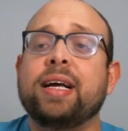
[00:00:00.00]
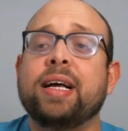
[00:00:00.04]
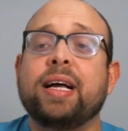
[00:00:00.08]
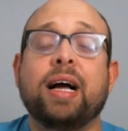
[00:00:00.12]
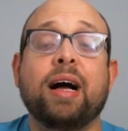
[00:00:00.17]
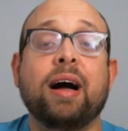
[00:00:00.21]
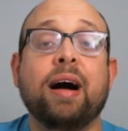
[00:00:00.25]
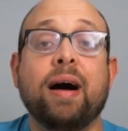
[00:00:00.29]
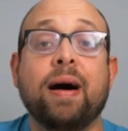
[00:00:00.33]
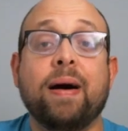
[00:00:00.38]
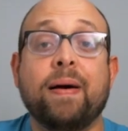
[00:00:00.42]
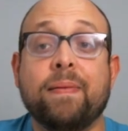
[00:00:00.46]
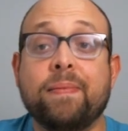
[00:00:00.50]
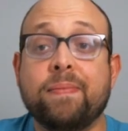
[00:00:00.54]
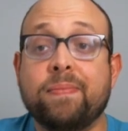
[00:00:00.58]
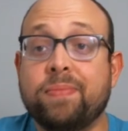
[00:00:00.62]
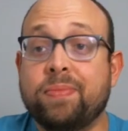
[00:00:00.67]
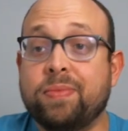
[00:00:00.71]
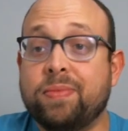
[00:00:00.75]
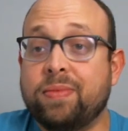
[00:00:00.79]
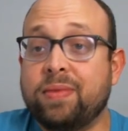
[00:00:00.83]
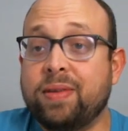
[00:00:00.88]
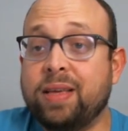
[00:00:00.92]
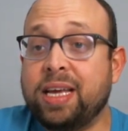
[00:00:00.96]

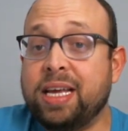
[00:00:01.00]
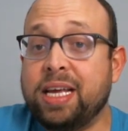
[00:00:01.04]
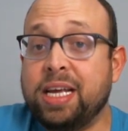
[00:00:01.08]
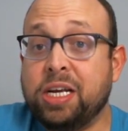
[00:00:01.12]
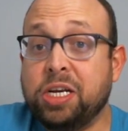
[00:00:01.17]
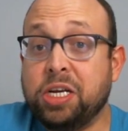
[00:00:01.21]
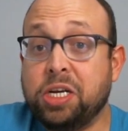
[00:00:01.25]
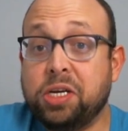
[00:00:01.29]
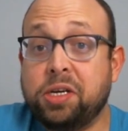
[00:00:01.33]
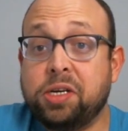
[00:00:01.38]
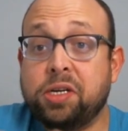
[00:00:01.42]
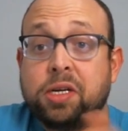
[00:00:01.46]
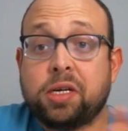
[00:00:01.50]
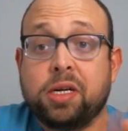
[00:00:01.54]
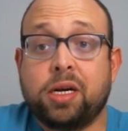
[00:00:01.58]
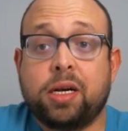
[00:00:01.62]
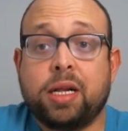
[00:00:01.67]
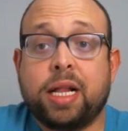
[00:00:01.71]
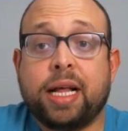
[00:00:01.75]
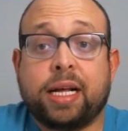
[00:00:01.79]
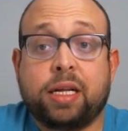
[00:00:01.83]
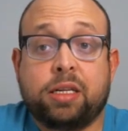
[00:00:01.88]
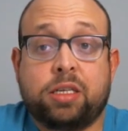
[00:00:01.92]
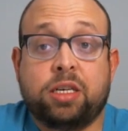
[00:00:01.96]

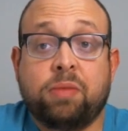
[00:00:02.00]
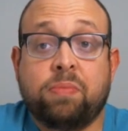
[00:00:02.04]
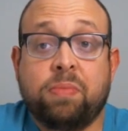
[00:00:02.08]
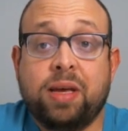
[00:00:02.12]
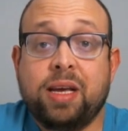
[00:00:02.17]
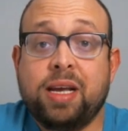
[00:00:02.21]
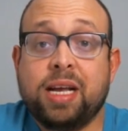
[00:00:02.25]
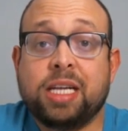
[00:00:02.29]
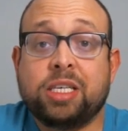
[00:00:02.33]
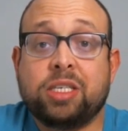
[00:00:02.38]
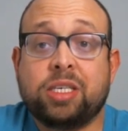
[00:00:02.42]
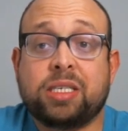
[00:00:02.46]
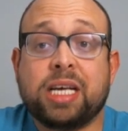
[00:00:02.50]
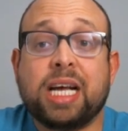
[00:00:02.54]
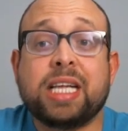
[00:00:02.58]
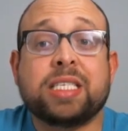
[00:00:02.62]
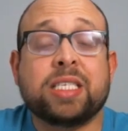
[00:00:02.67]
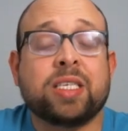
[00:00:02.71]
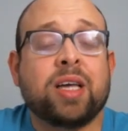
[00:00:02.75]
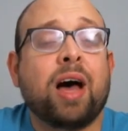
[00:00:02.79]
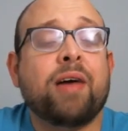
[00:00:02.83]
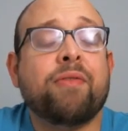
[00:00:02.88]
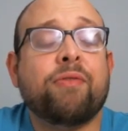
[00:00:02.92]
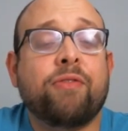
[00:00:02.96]
Like, to me, it's
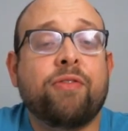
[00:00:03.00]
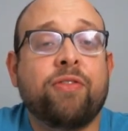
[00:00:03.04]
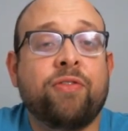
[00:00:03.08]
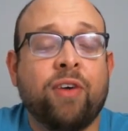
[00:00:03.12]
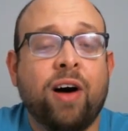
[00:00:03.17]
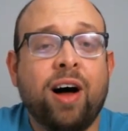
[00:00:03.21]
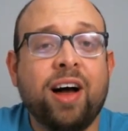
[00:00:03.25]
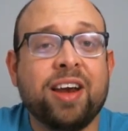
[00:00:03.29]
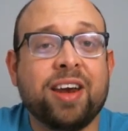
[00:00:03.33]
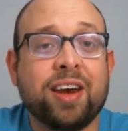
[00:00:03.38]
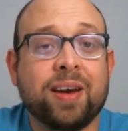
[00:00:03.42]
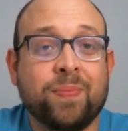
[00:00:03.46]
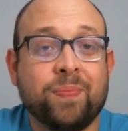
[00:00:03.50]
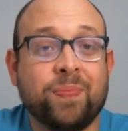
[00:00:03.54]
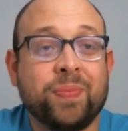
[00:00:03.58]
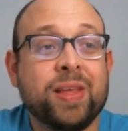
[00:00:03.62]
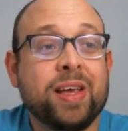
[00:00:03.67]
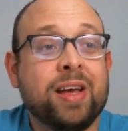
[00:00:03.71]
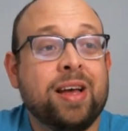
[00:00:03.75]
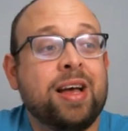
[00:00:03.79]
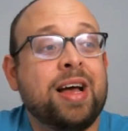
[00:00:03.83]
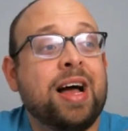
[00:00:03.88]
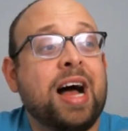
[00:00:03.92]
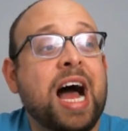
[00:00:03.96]
not fun.
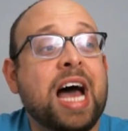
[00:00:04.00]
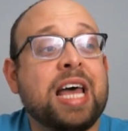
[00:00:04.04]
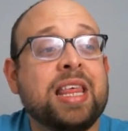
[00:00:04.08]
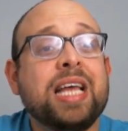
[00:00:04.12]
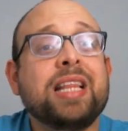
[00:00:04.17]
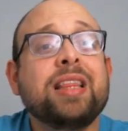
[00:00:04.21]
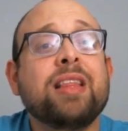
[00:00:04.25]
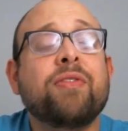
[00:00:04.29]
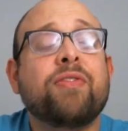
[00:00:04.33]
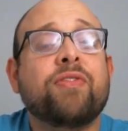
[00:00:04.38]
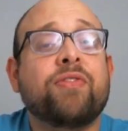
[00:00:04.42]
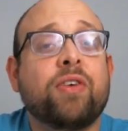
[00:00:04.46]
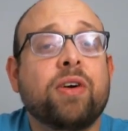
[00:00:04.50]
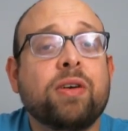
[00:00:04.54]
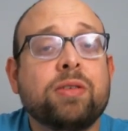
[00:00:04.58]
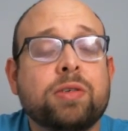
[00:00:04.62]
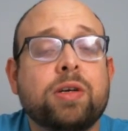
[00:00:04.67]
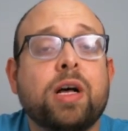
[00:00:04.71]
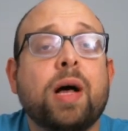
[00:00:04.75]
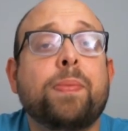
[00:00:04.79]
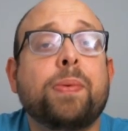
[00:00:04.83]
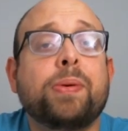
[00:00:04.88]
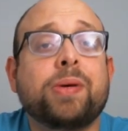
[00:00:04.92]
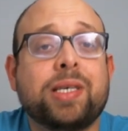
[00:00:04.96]
I think the first
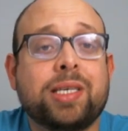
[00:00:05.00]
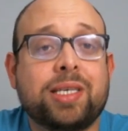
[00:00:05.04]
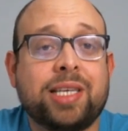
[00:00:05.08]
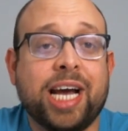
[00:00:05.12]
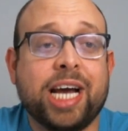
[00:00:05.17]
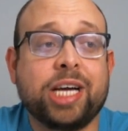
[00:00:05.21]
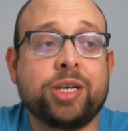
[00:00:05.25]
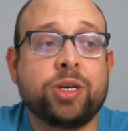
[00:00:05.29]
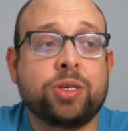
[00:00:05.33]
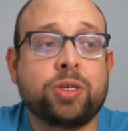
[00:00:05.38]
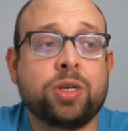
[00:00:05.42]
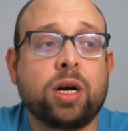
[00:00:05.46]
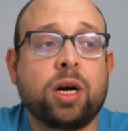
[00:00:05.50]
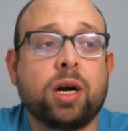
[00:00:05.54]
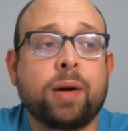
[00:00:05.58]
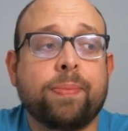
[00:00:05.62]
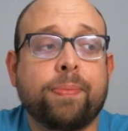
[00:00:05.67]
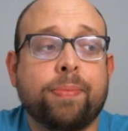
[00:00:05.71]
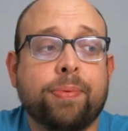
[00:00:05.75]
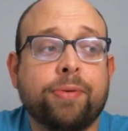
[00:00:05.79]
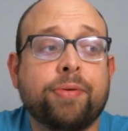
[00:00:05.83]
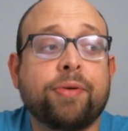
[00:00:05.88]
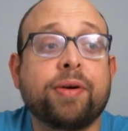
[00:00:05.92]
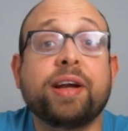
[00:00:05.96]
couple of stages are
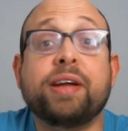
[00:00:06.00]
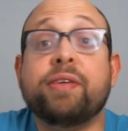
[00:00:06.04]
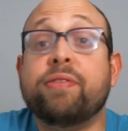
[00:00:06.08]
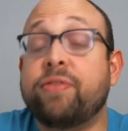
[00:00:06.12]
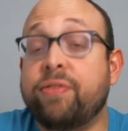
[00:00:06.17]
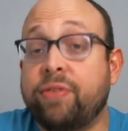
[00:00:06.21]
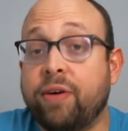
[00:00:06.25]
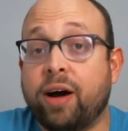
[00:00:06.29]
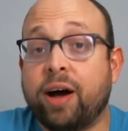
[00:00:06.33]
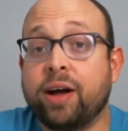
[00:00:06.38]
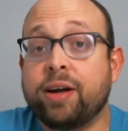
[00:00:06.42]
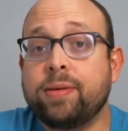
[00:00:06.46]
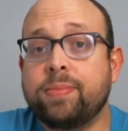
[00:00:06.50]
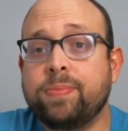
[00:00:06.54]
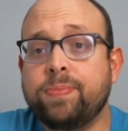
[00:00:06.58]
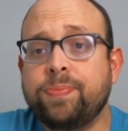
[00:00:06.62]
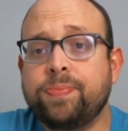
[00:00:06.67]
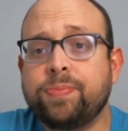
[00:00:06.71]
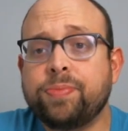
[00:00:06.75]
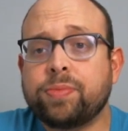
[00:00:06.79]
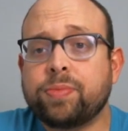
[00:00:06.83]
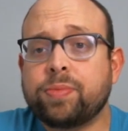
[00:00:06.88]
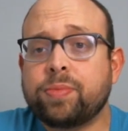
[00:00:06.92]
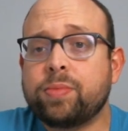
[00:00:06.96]
pretty fun,
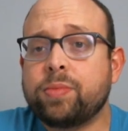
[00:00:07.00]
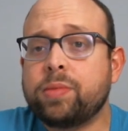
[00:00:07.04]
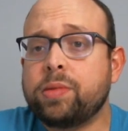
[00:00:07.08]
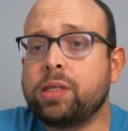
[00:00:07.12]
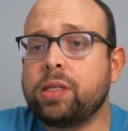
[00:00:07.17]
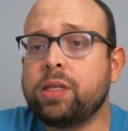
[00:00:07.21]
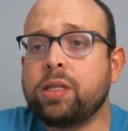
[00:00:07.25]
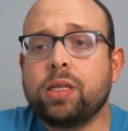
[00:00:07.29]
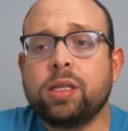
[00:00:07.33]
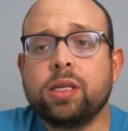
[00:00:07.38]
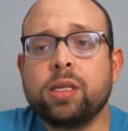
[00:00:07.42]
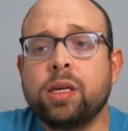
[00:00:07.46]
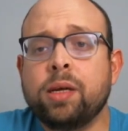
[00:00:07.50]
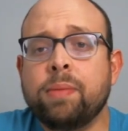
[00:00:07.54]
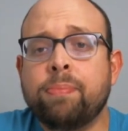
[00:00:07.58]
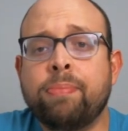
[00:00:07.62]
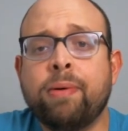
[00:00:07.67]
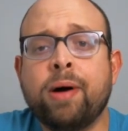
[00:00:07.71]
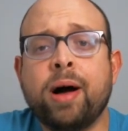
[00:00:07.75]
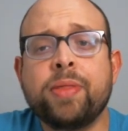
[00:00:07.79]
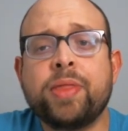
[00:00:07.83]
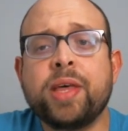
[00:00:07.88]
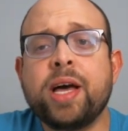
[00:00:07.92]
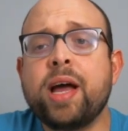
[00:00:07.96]

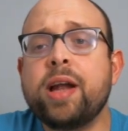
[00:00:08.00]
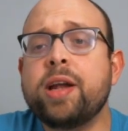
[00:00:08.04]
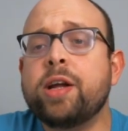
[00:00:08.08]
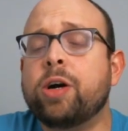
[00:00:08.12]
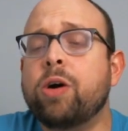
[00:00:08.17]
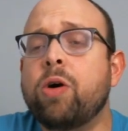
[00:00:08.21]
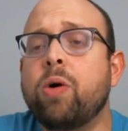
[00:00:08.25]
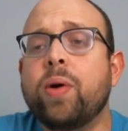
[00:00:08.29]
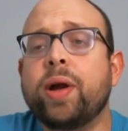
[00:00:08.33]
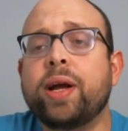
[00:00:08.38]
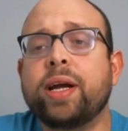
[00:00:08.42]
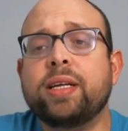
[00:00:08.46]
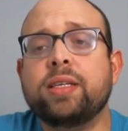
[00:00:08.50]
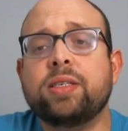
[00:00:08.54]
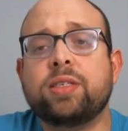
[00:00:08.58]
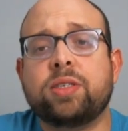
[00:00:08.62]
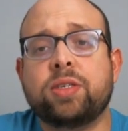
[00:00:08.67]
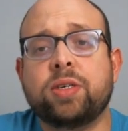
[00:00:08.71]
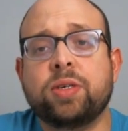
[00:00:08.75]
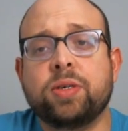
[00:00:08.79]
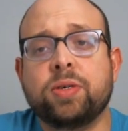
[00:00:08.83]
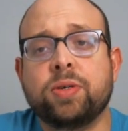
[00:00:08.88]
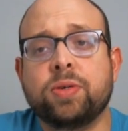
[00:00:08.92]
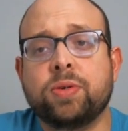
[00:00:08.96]
but then going
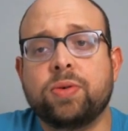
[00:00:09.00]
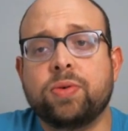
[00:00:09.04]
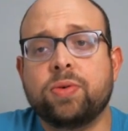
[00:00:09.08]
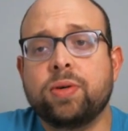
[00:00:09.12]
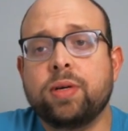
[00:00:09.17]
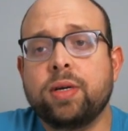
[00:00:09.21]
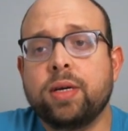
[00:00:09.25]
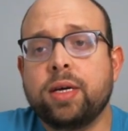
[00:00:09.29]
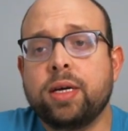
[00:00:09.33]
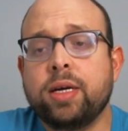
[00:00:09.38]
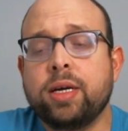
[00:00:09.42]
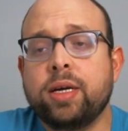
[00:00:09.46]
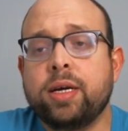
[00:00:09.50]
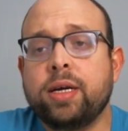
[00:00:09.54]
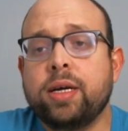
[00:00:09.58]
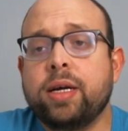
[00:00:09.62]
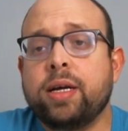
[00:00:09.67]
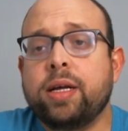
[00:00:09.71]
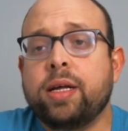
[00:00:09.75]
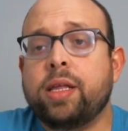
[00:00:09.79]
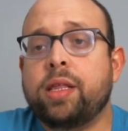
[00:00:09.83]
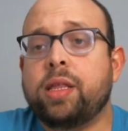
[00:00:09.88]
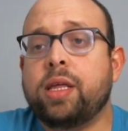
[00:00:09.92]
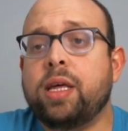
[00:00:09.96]
into
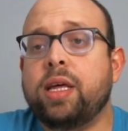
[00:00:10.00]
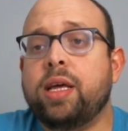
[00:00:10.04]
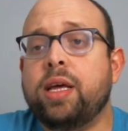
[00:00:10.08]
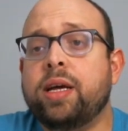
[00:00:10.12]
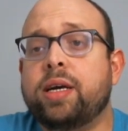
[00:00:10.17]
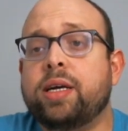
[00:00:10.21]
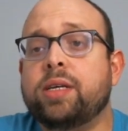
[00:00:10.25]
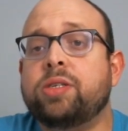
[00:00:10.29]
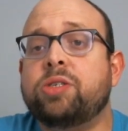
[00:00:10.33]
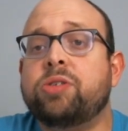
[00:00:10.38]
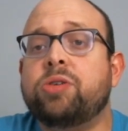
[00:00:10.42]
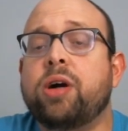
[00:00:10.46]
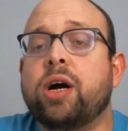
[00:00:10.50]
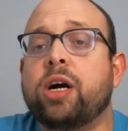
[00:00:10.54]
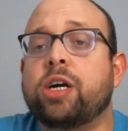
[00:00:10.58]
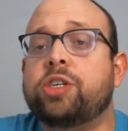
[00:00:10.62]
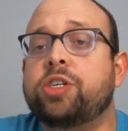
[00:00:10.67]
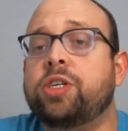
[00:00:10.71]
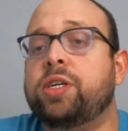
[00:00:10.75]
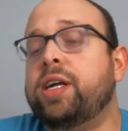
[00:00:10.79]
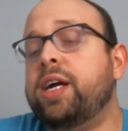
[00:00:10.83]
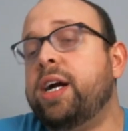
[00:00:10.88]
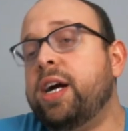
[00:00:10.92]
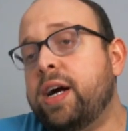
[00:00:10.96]
the
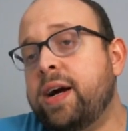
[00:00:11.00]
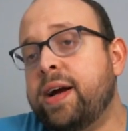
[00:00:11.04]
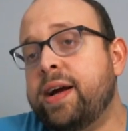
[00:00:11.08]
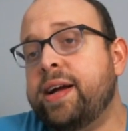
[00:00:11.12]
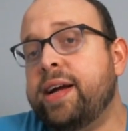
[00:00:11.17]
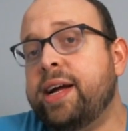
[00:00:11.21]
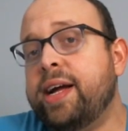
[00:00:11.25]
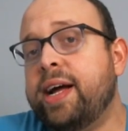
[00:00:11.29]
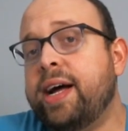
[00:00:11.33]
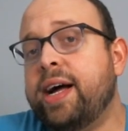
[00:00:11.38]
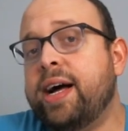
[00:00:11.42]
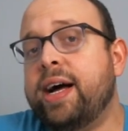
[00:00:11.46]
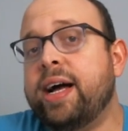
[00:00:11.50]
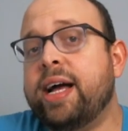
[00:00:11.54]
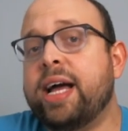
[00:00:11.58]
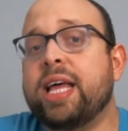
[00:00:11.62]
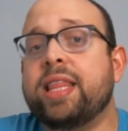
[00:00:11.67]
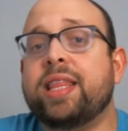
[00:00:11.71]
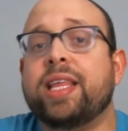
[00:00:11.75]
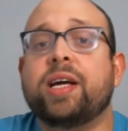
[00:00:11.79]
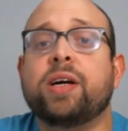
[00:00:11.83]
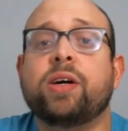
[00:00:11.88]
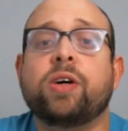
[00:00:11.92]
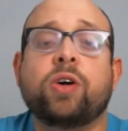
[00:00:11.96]
construction area
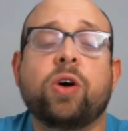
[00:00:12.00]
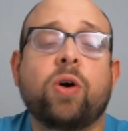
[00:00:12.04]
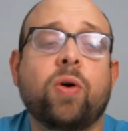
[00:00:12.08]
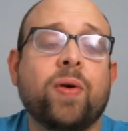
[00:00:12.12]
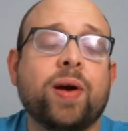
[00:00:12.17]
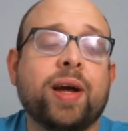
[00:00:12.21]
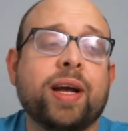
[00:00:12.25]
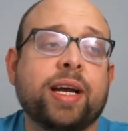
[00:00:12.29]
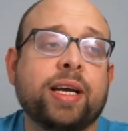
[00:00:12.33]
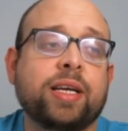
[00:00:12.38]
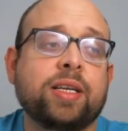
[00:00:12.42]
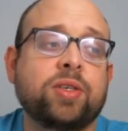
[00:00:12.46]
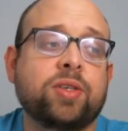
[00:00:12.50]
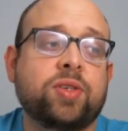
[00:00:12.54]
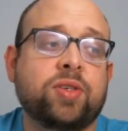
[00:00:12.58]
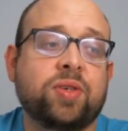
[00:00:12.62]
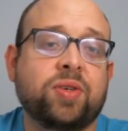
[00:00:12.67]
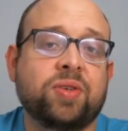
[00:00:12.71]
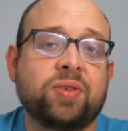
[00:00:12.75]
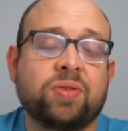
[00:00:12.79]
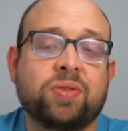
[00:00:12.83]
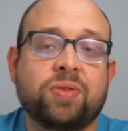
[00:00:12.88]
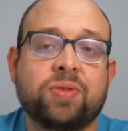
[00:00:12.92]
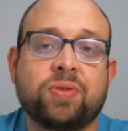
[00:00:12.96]
and then going
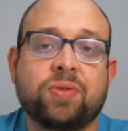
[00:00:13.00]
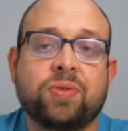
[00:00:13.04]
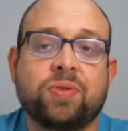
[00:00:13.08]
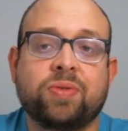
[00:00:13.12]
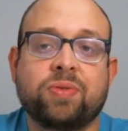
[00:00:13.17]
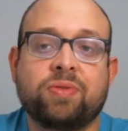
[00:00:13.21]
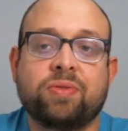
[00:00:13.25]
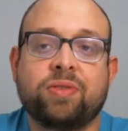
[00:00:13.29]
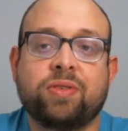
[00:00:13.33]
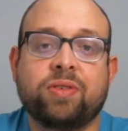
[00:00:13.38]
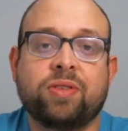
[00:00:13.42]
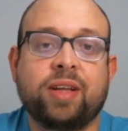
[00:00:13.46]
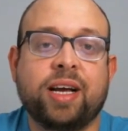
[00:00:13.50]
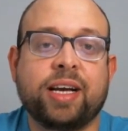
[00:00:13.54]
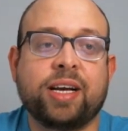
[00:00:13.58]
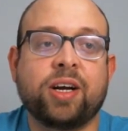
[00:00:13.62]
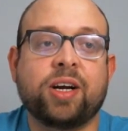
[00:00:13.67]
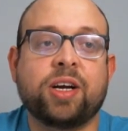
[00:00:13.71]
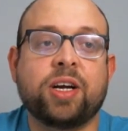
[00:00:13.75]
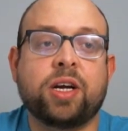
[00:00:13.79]
into like